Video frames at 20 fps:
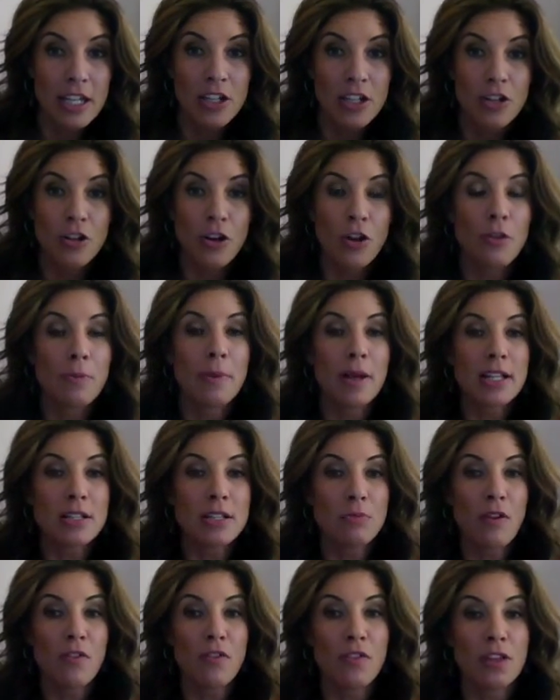The best
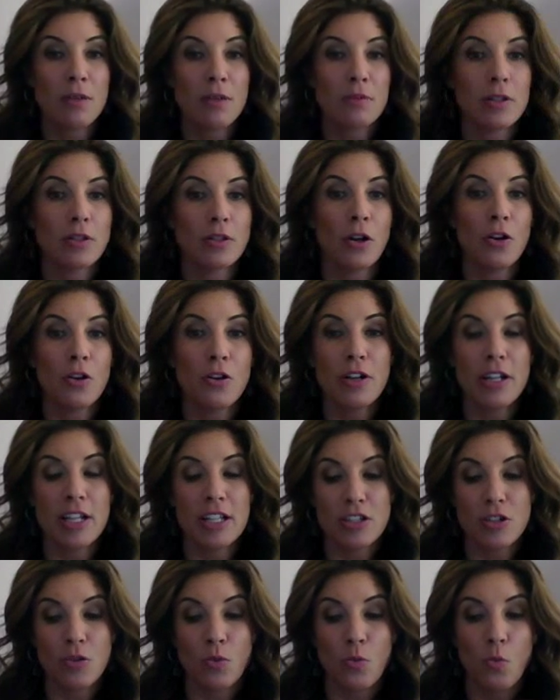way for them to learn
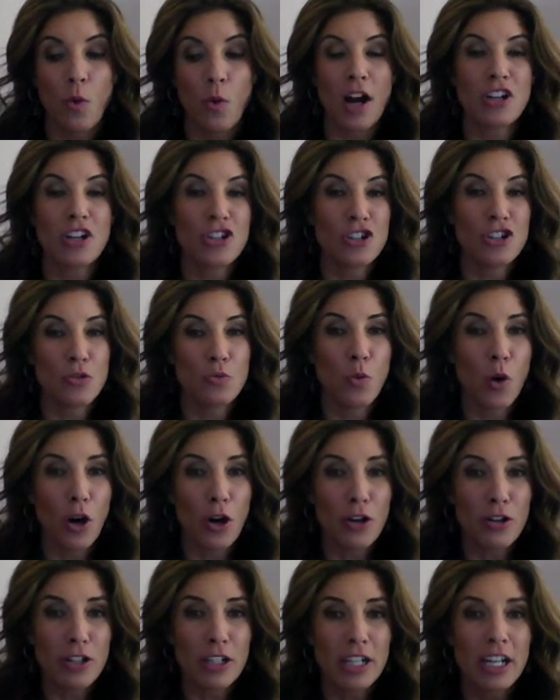is to watch you
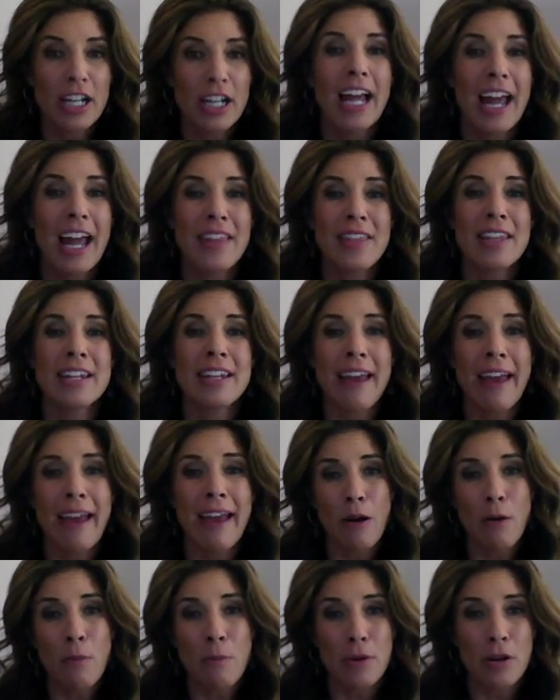work and then to
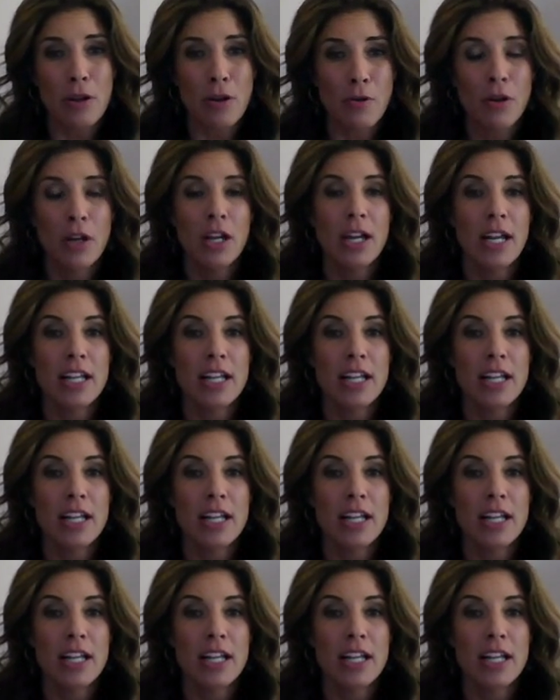help you.